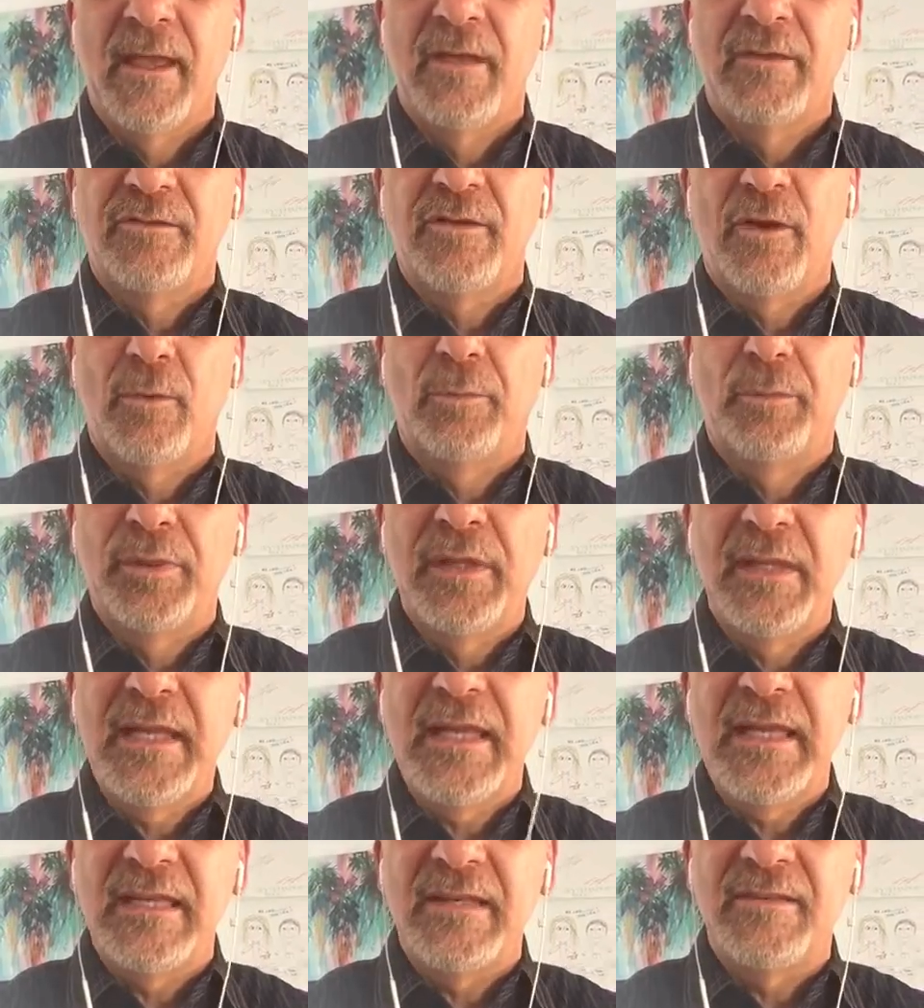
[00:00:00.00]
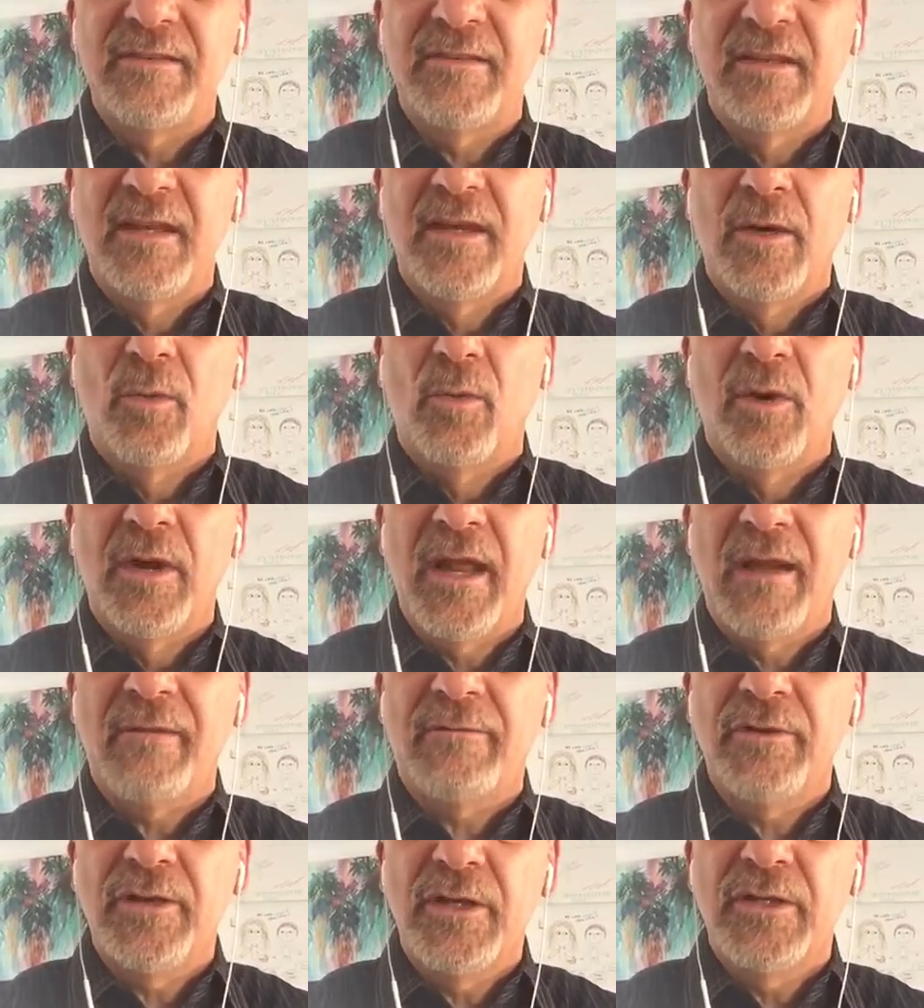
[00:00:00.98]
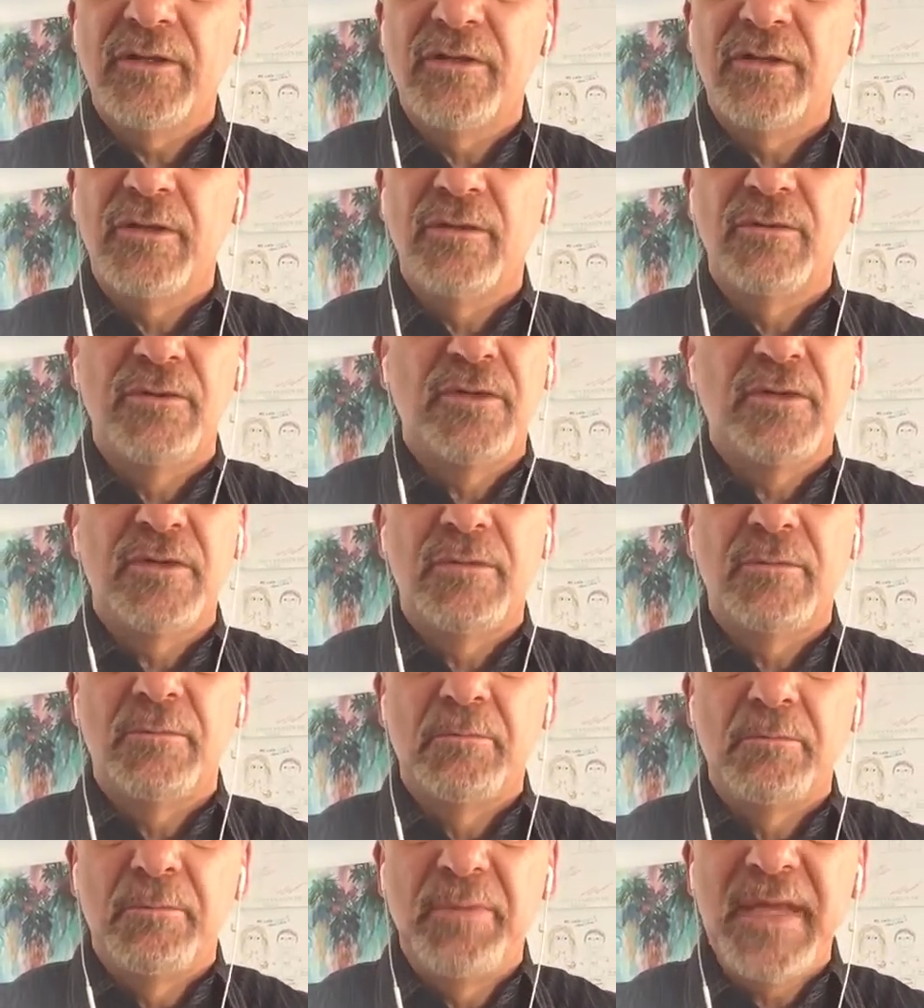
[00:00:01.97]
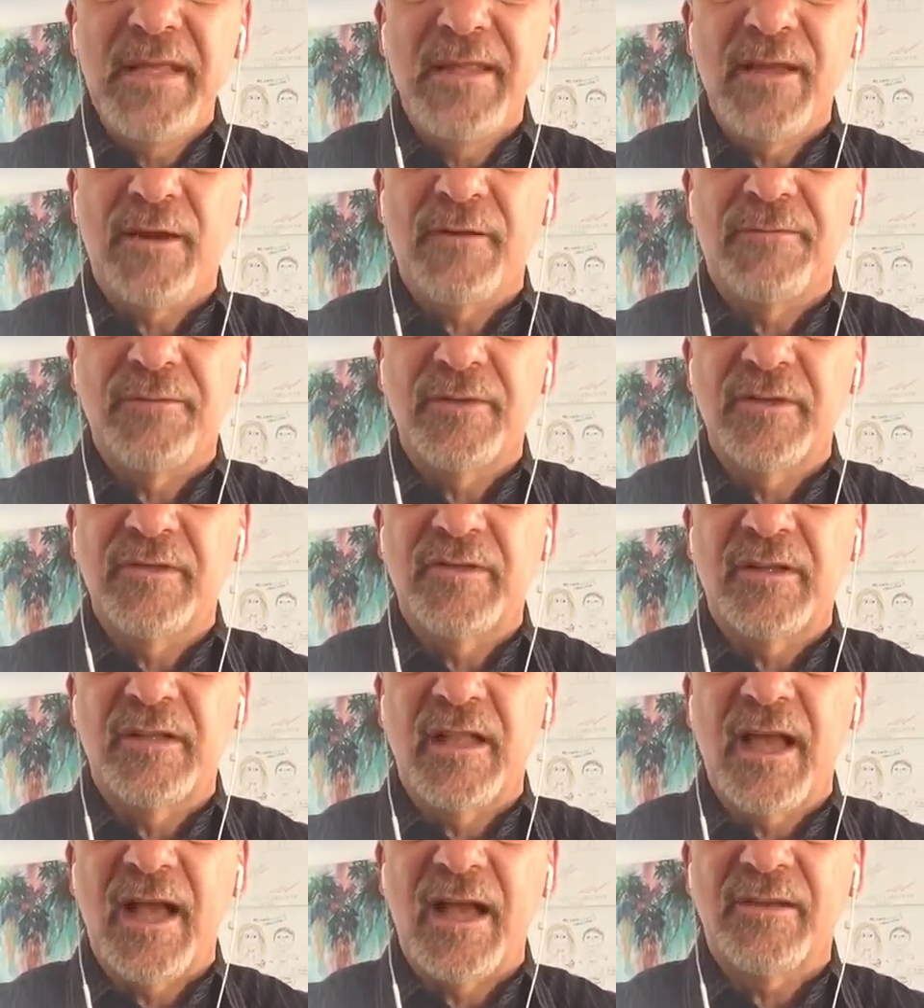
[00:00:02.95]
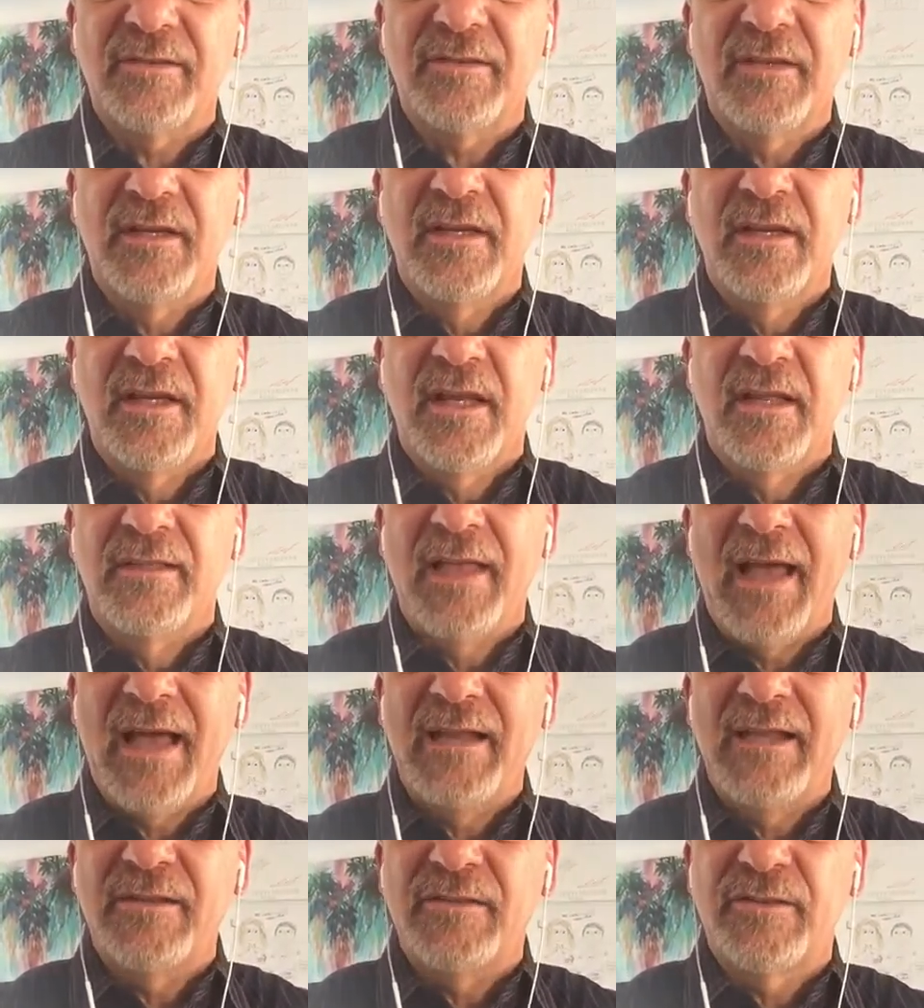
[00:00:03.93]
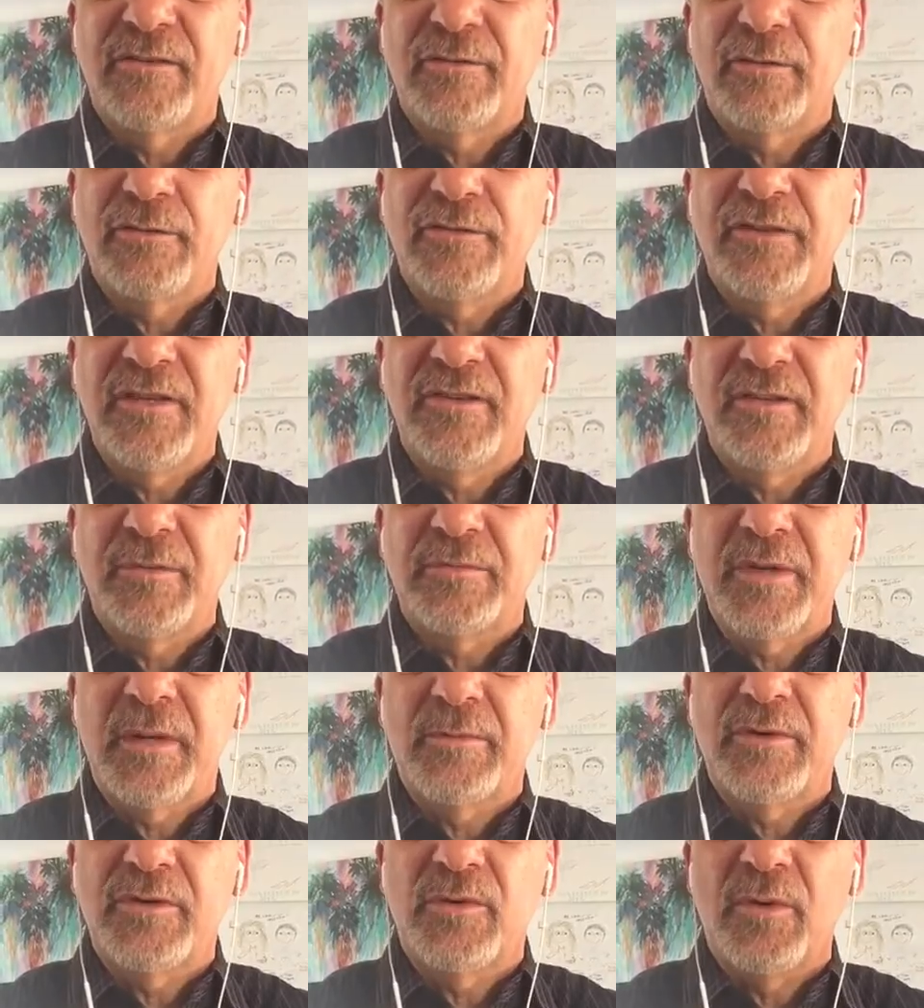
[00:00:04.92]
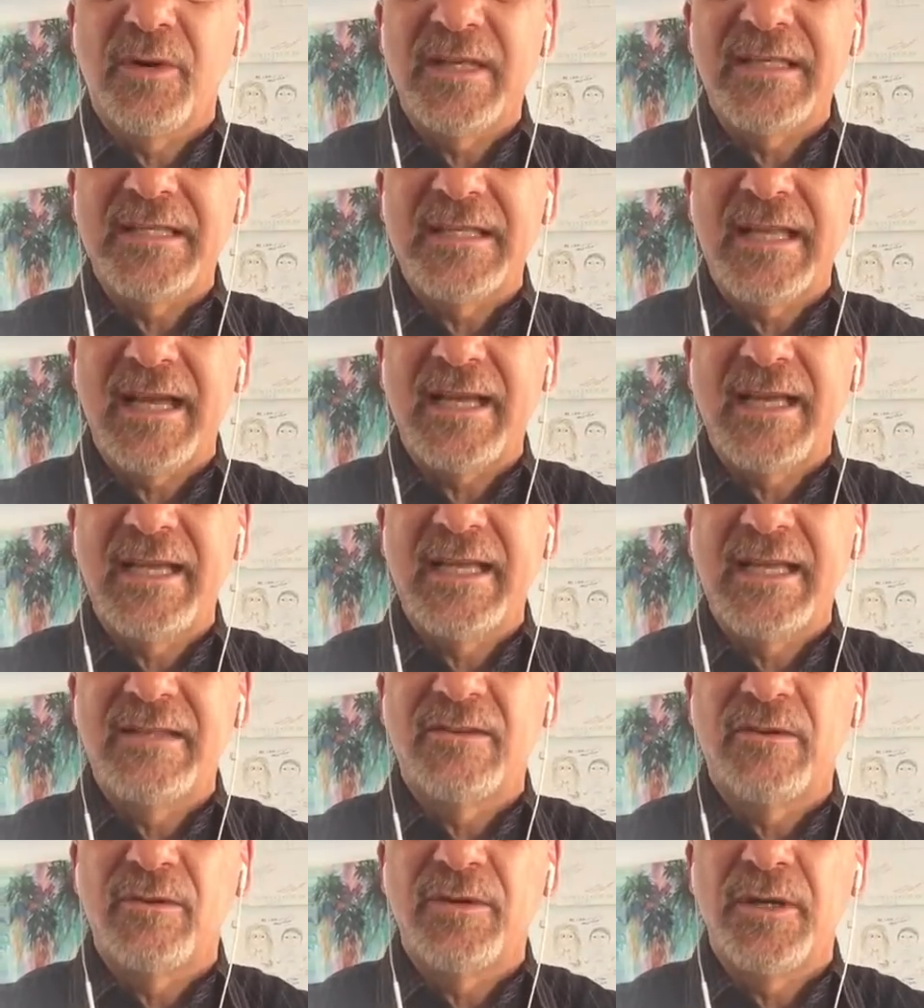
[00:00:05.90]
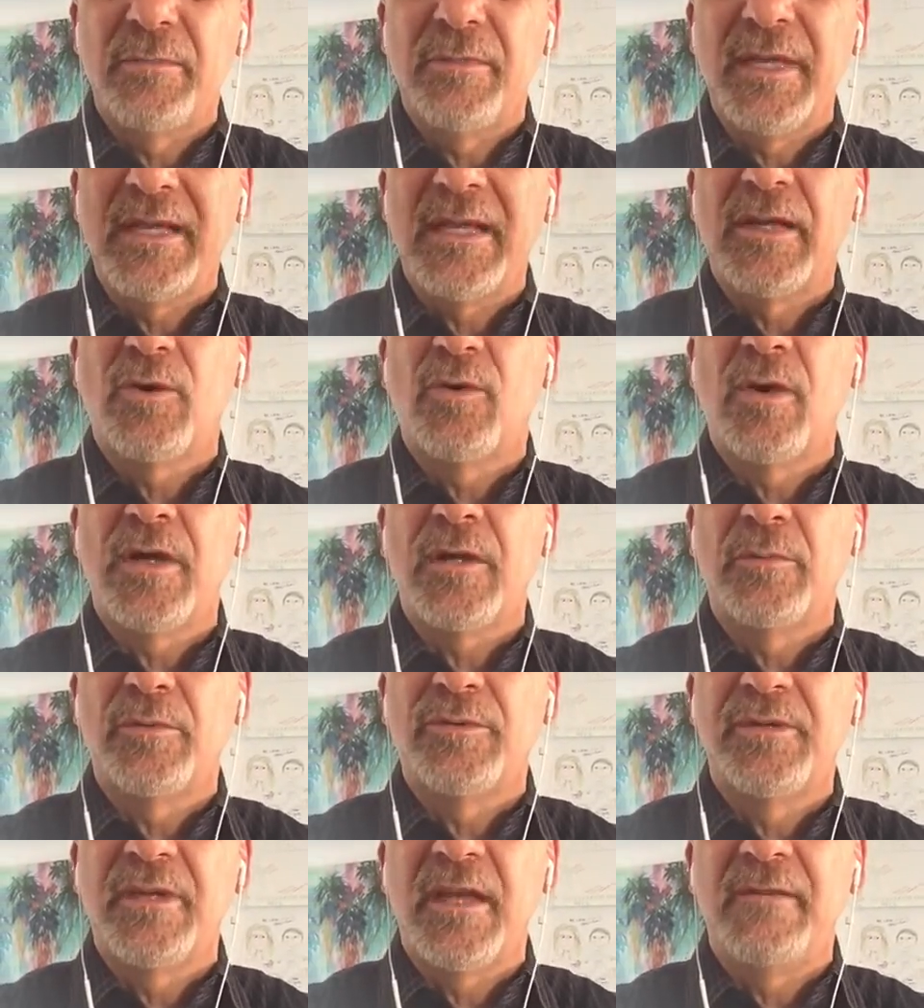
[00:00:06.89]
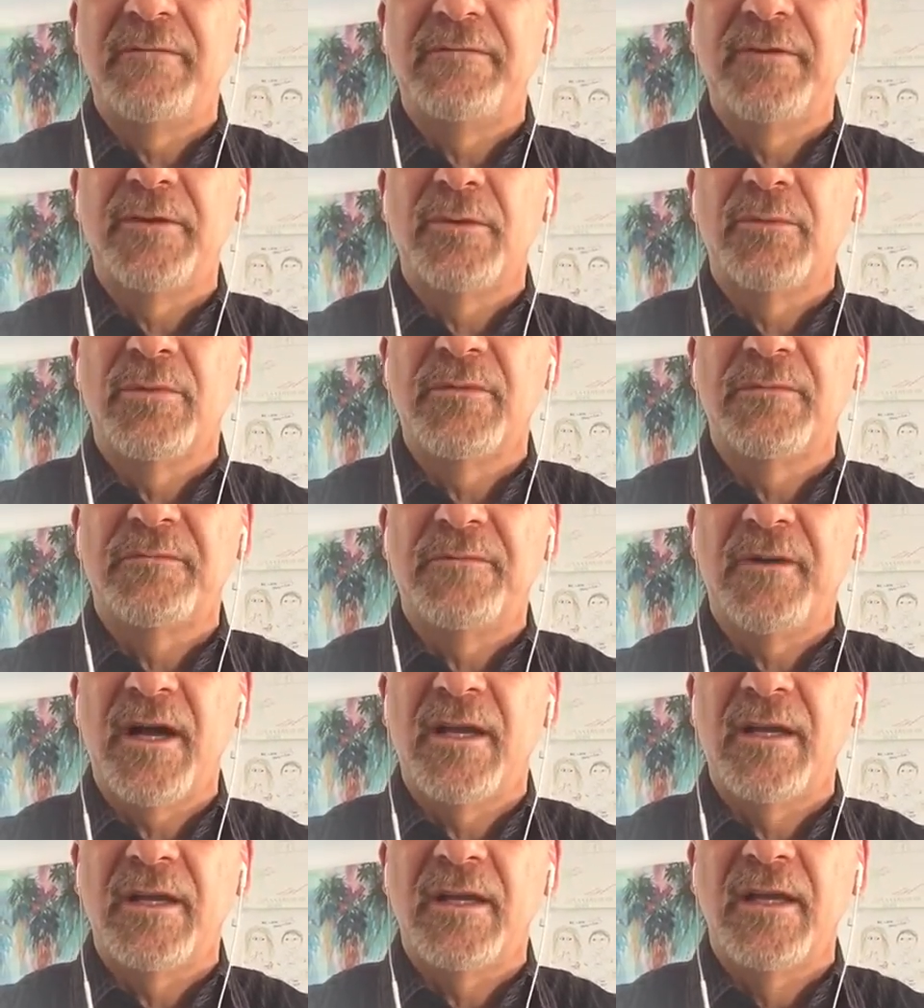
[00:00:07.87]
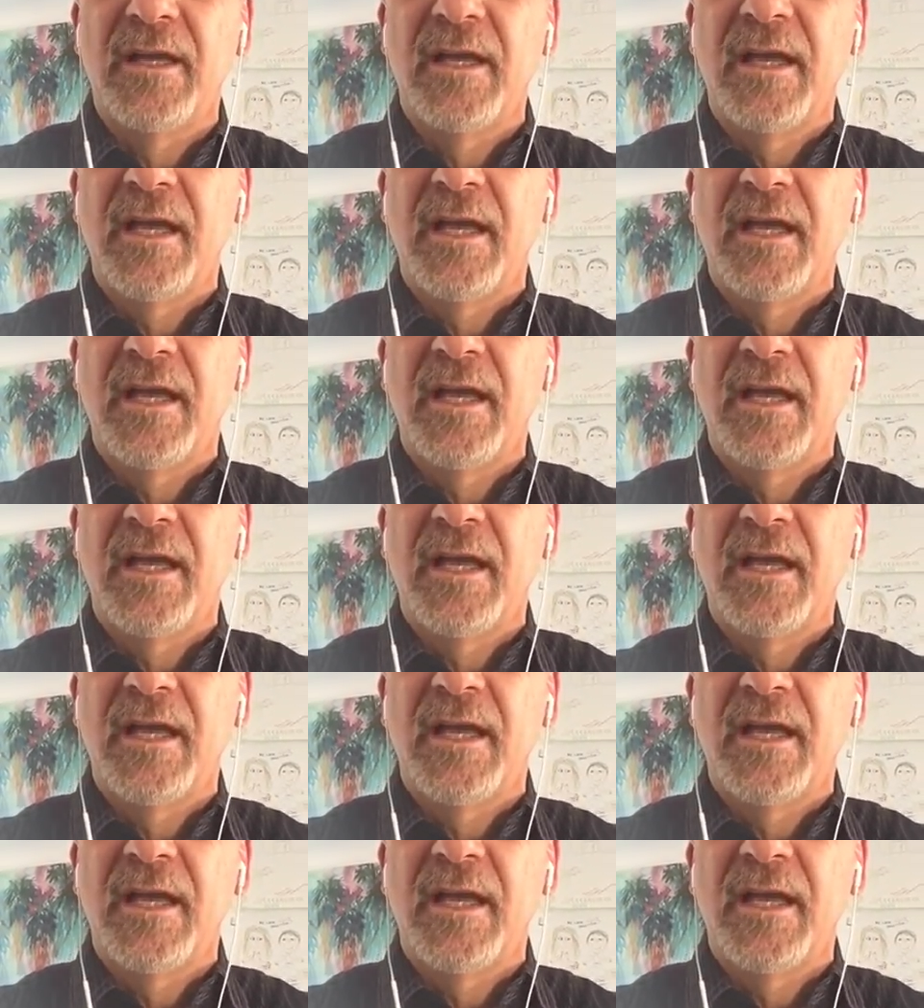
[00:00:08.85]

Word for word: So please, whatever you do, be there for this class. That is Thursday, September 22nd. It's going to be an incredible day filled with fun,